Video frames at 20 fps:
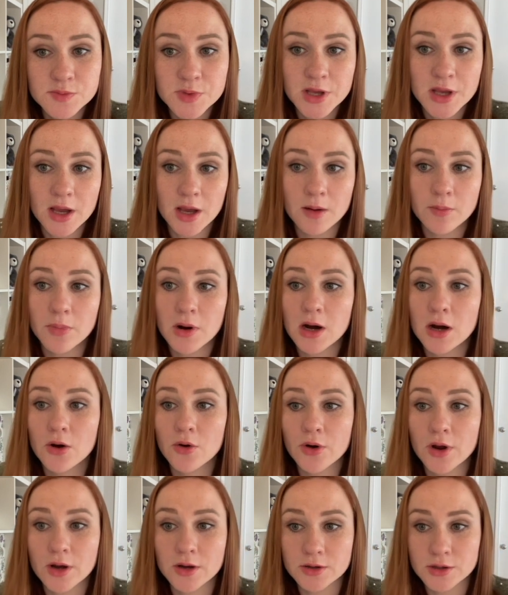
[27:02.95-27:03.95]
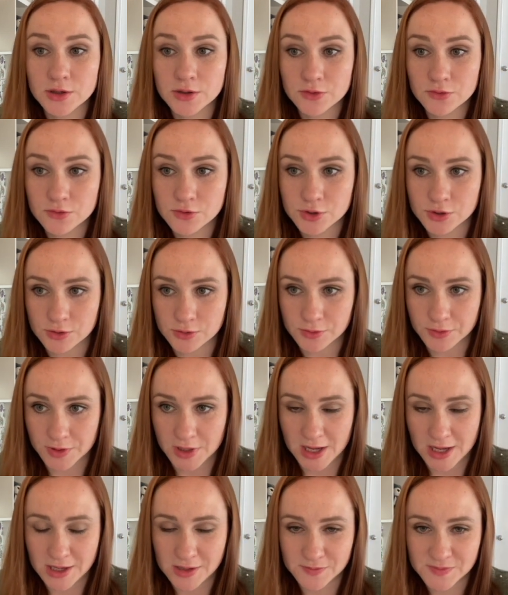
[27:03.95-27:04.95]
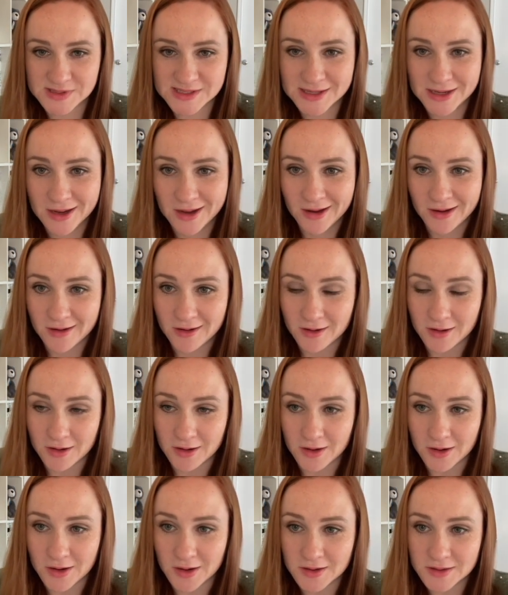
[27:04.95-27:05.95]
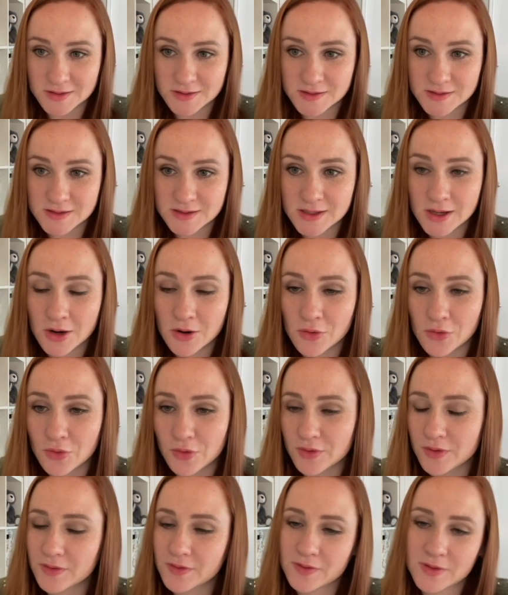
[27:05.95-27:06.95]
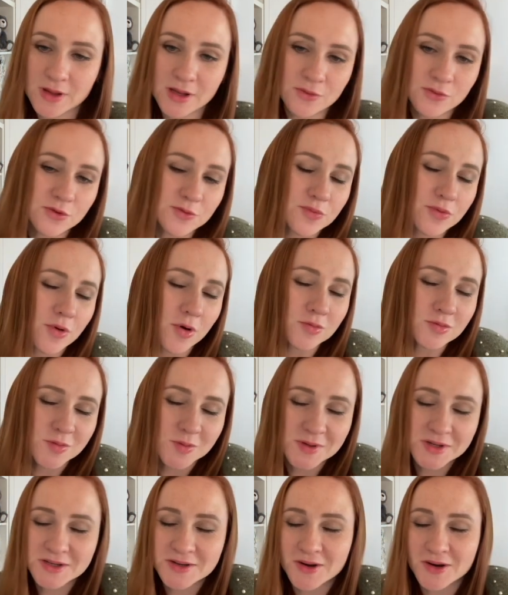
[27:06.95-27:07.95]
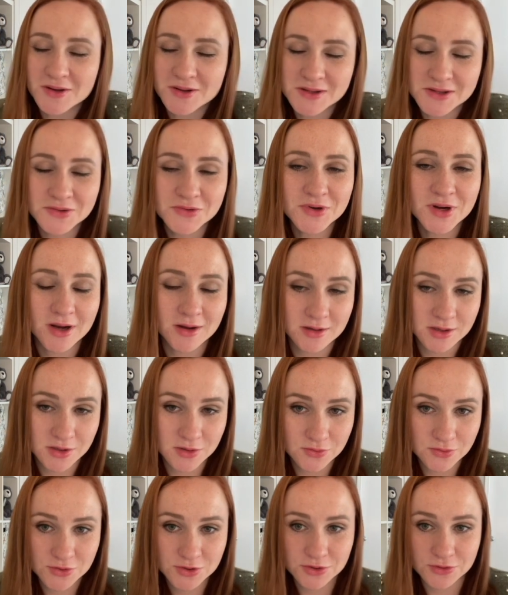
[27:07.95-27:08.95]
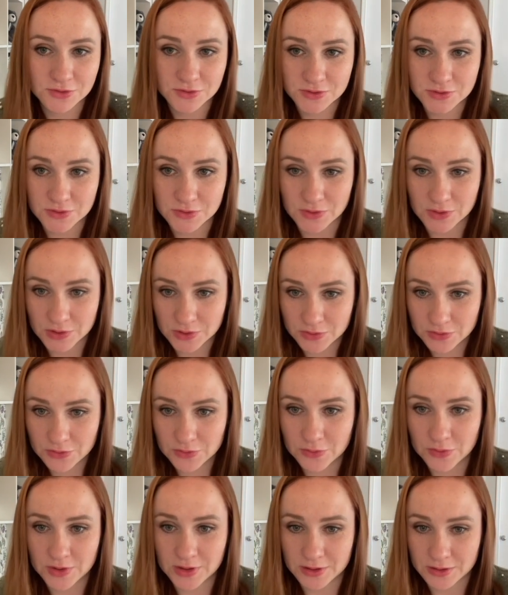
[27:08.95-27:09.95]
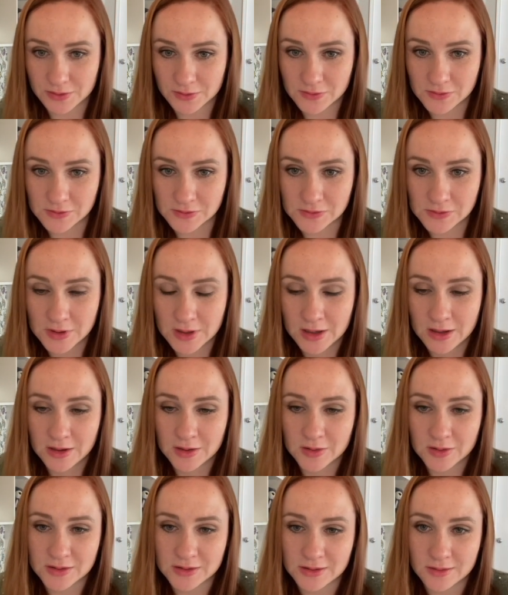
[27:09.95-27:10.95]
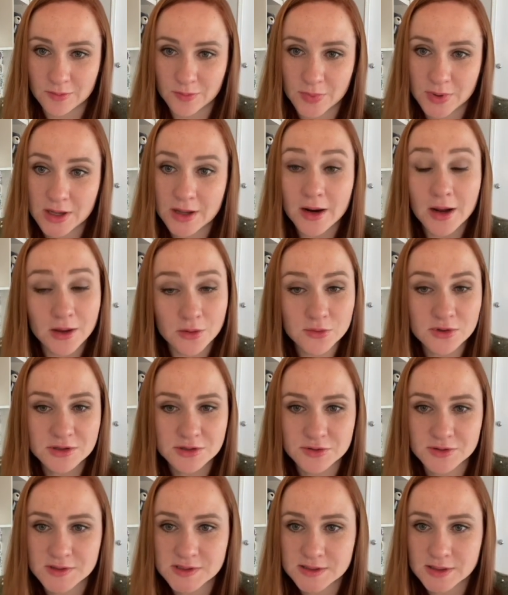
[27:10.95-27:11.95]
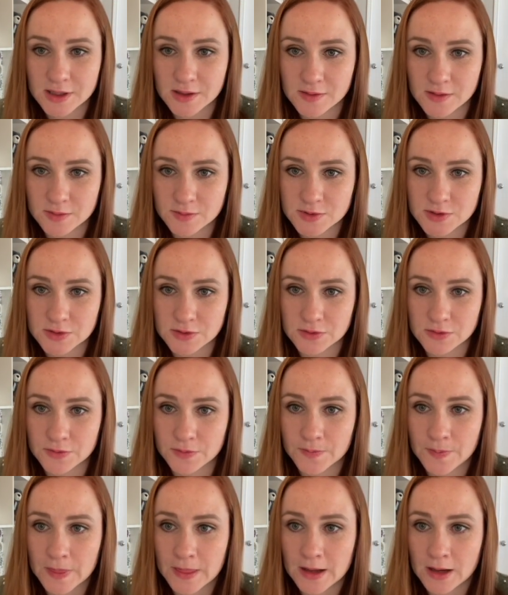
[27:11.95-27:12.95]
me about unusual names. So they will probably not look unusual to you at all, but I will translate them to you.